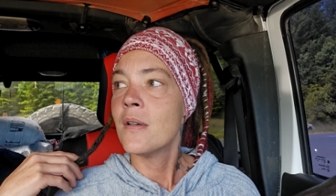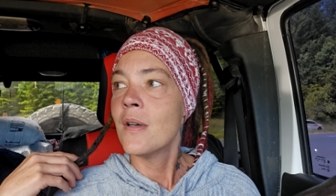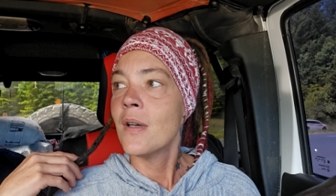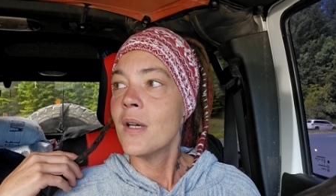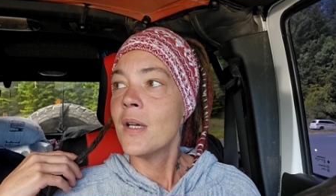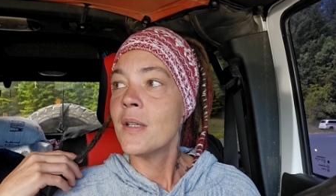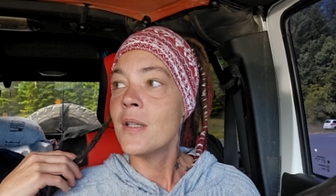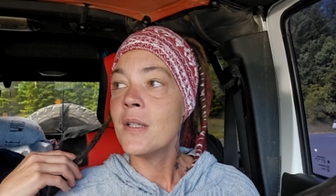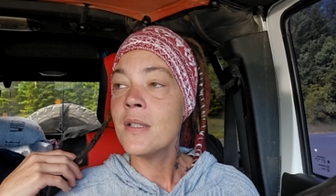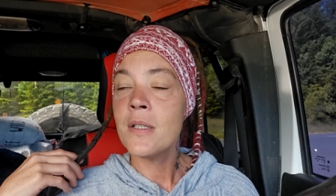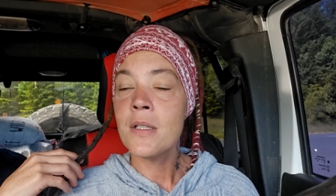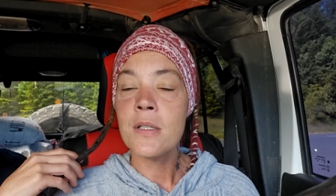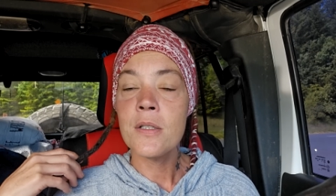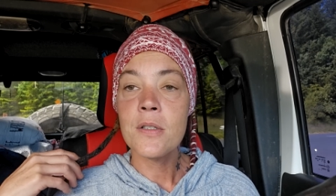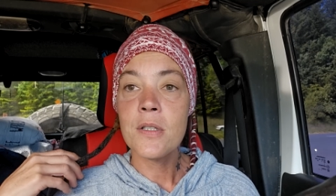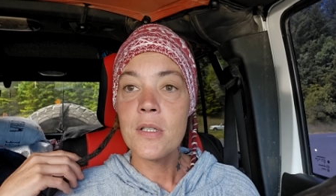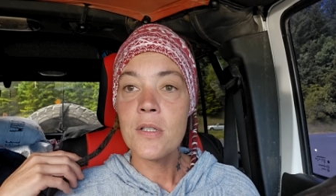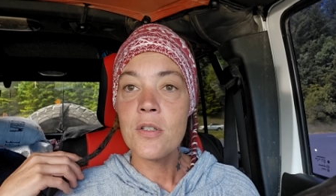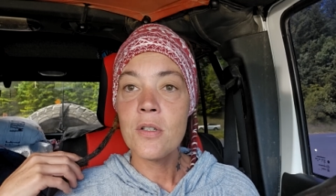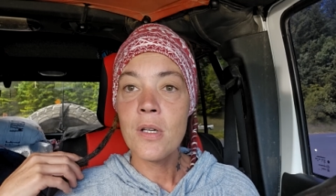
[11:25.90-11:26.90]
And then,
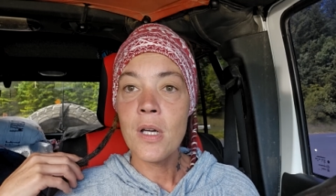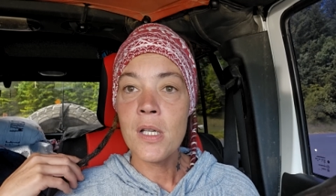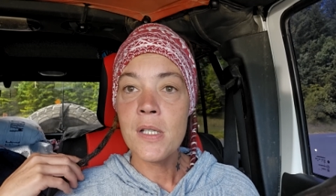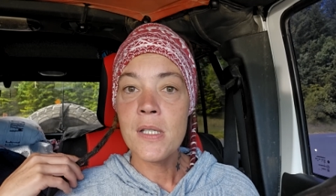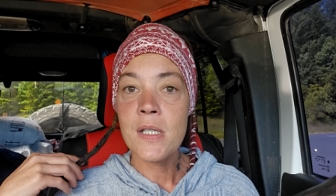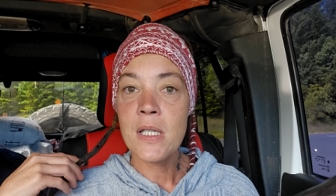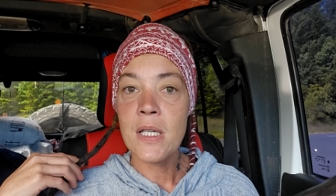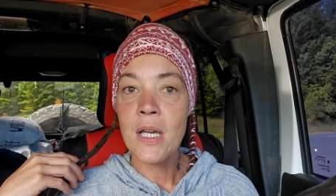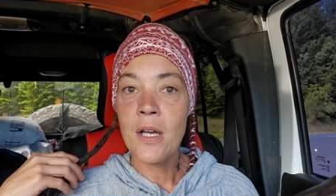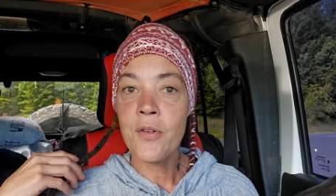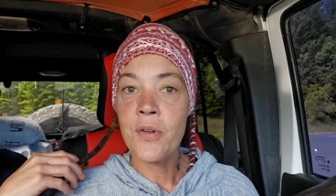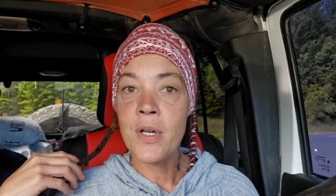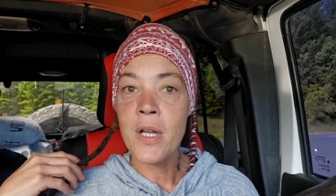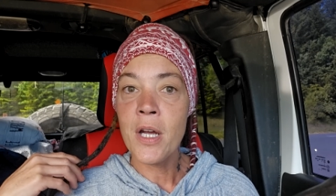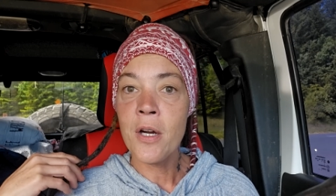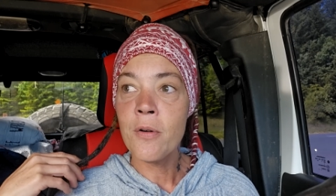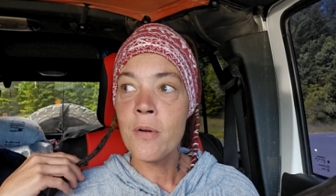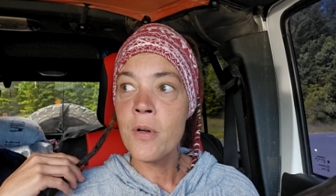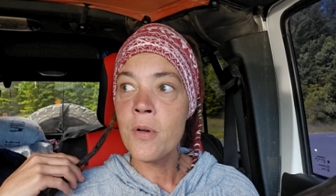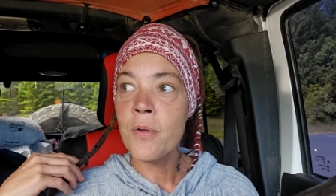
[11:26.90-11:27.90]
did you guys see how
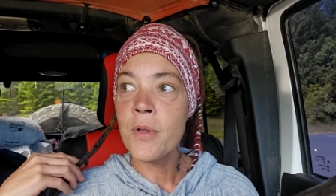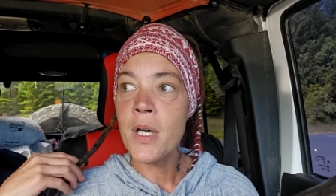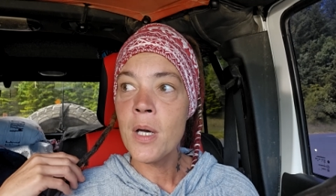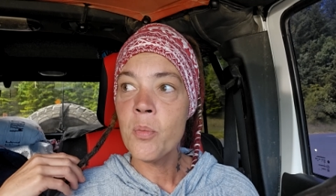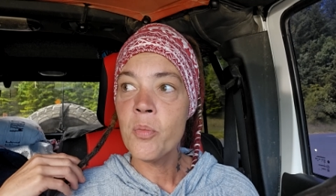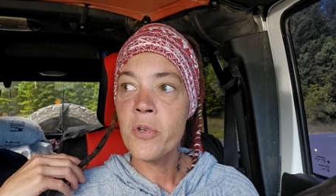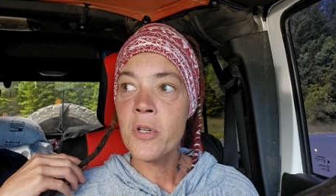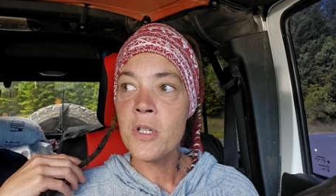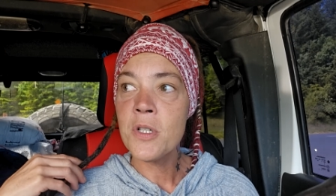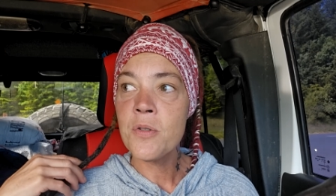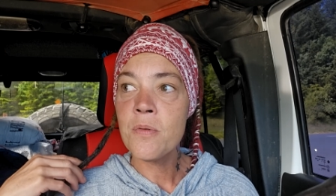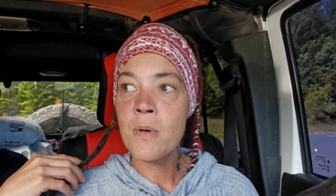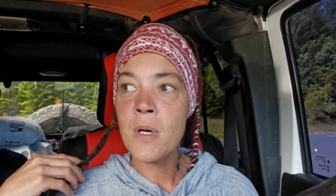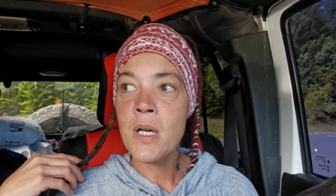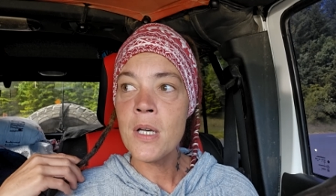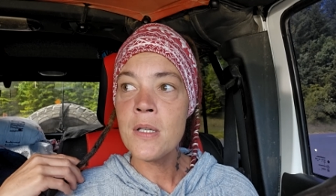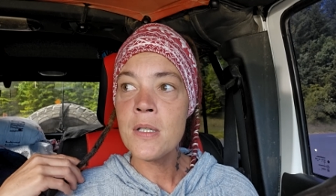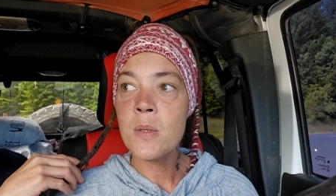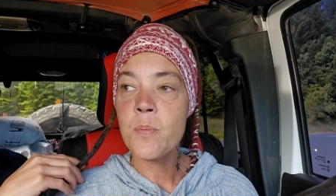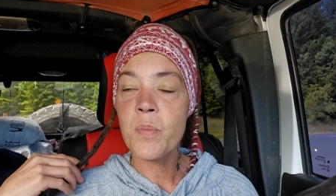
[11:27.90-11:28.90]
narrow that bridge
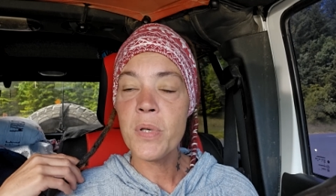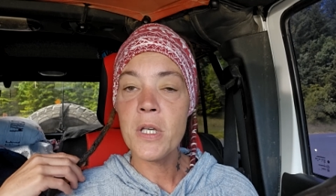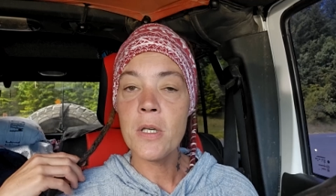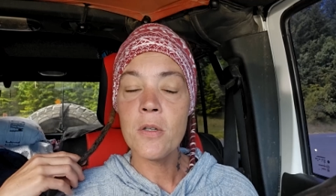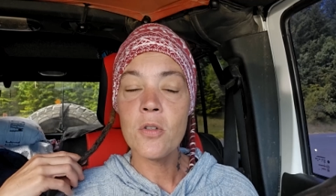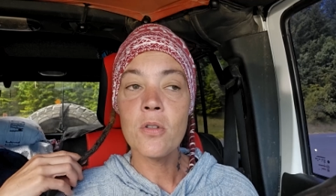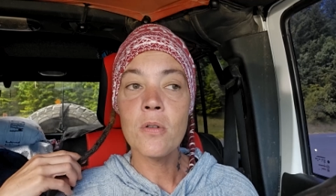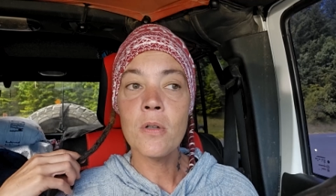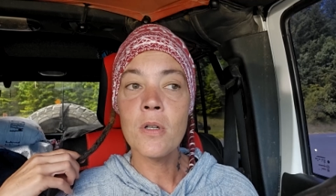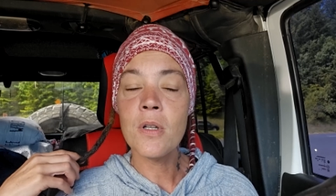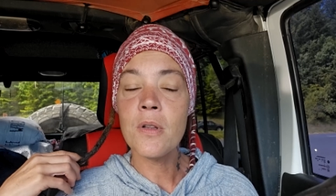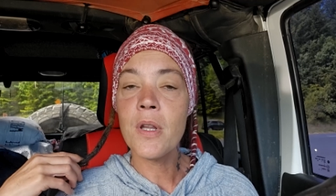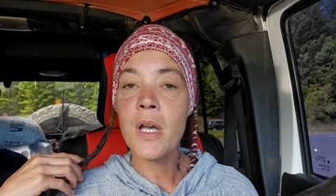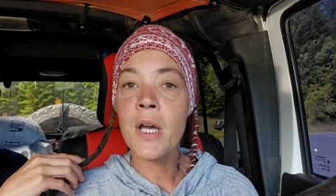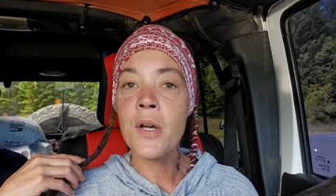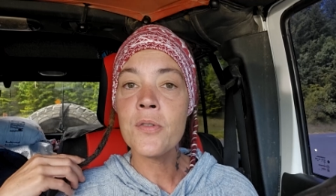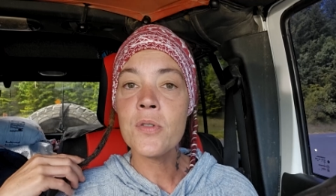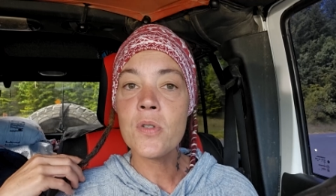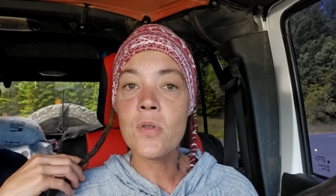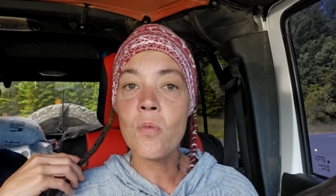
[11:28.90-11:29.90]
was? Pete, you're
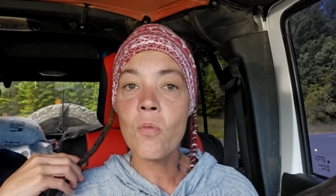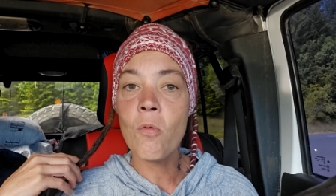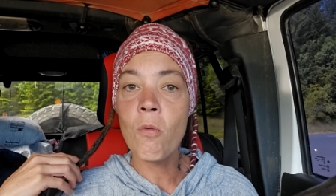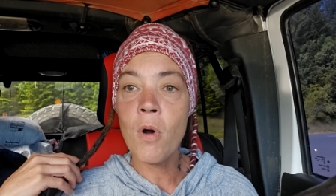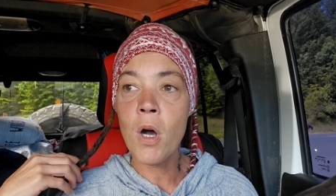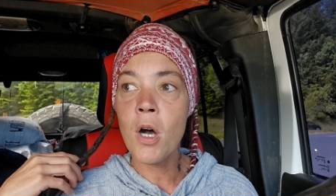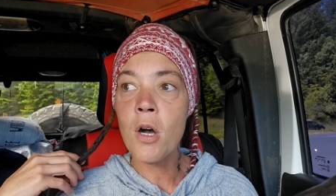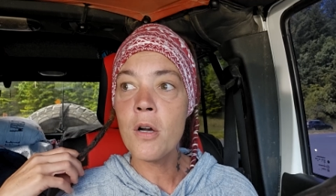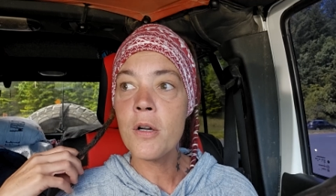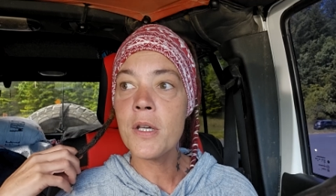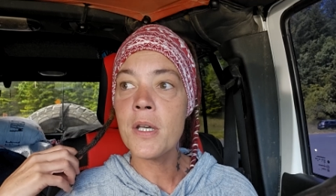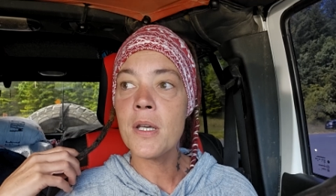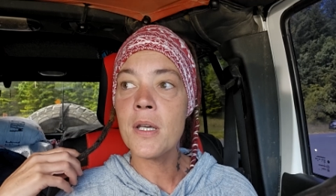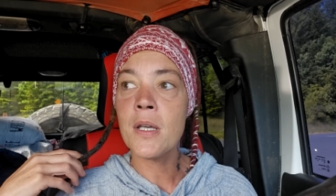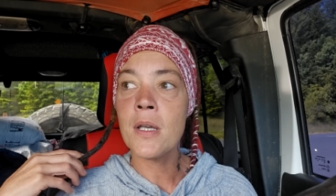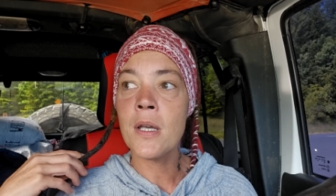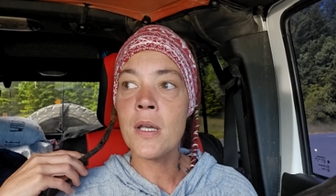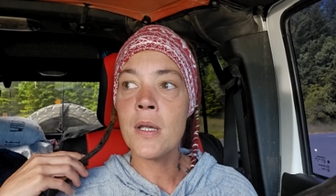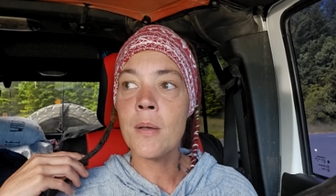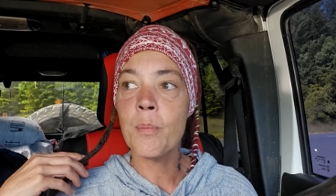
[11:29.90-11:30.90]
allowed to walk
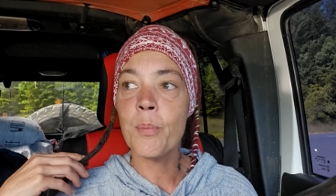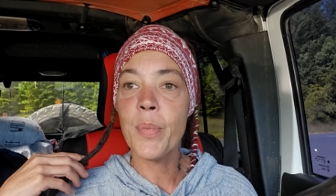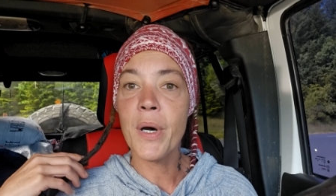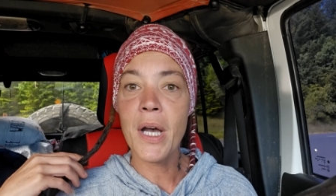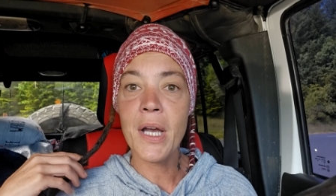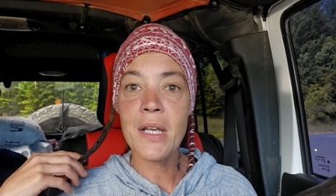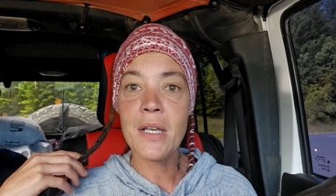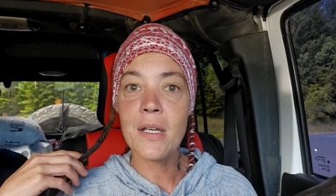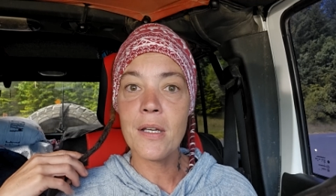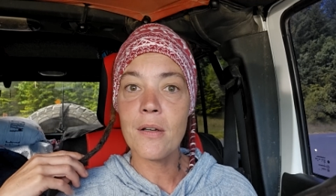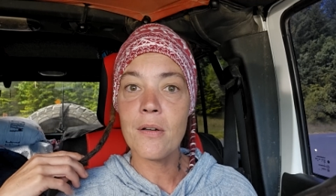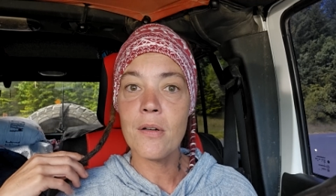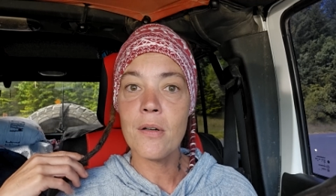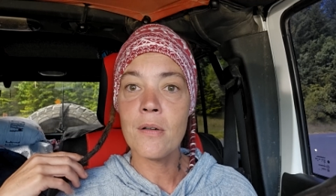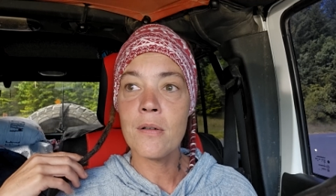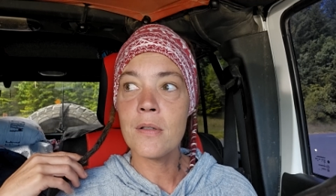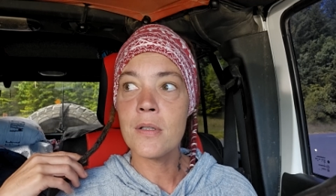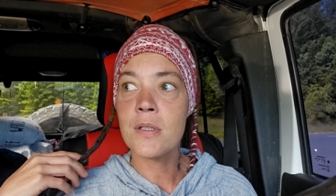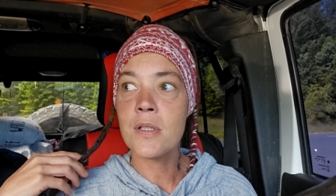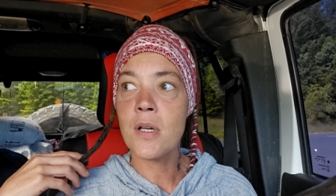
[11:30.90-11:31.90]
and bike
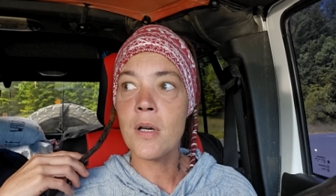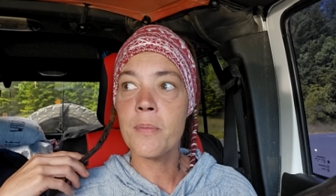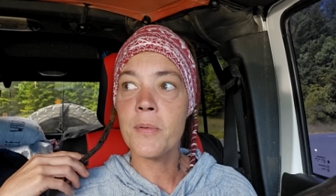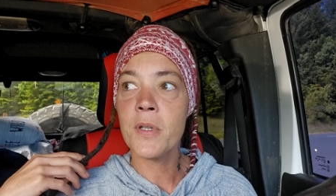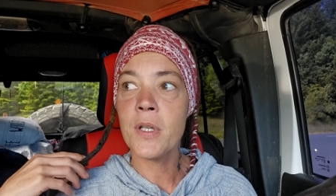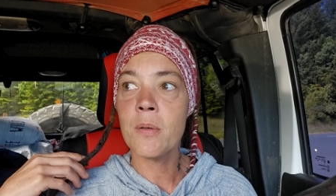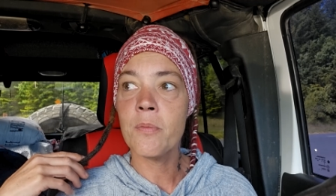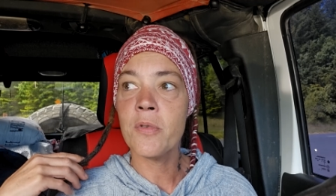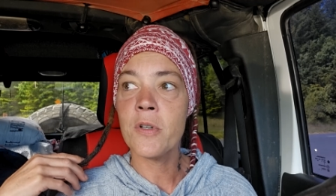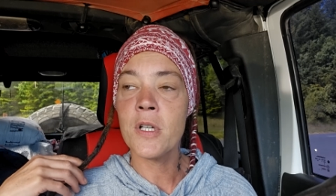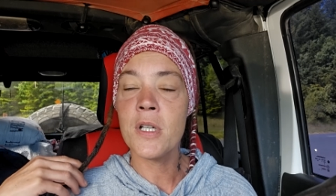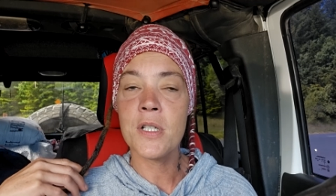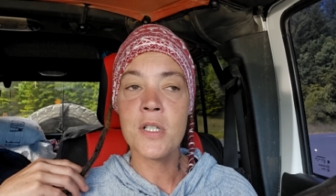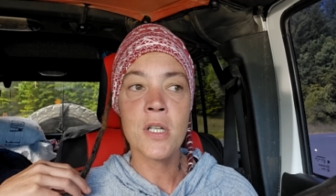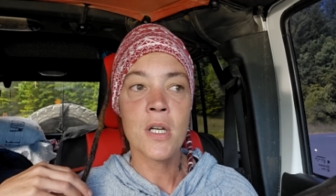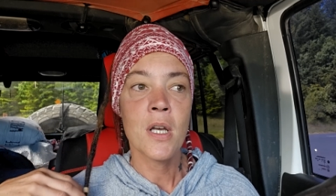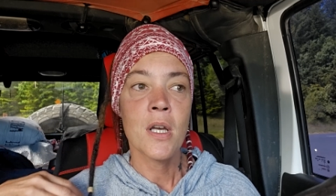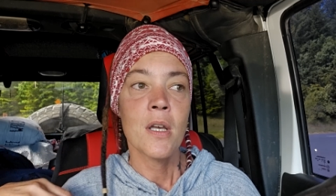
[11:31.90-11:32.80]
on top of that bridge.